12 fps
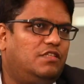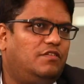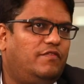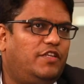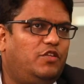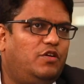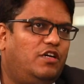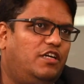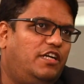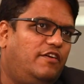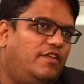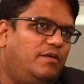See, when you are
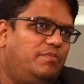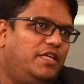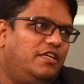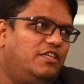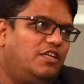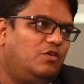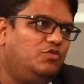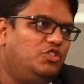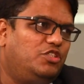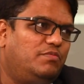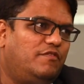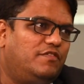developing a
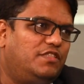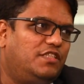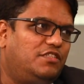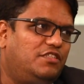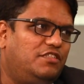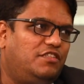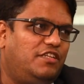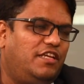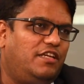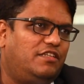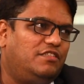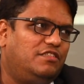township of a 63
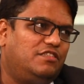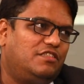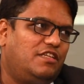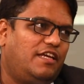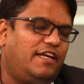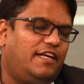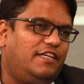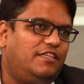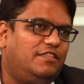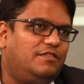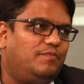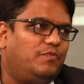acres
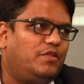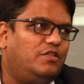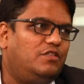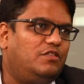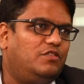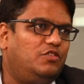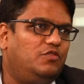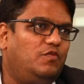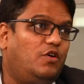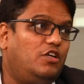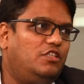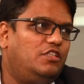and you
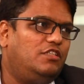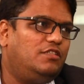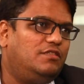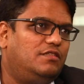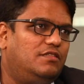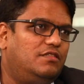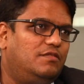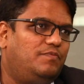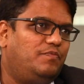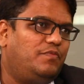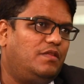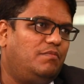want
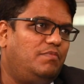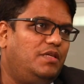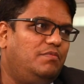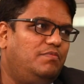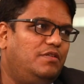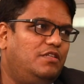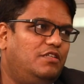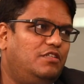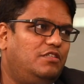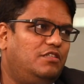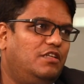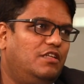
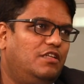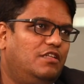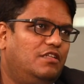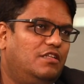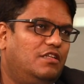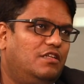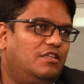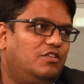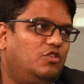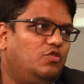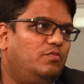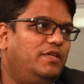people
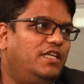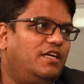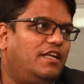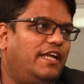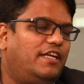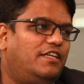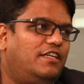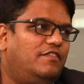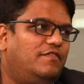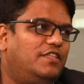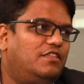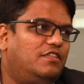to be connected
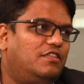with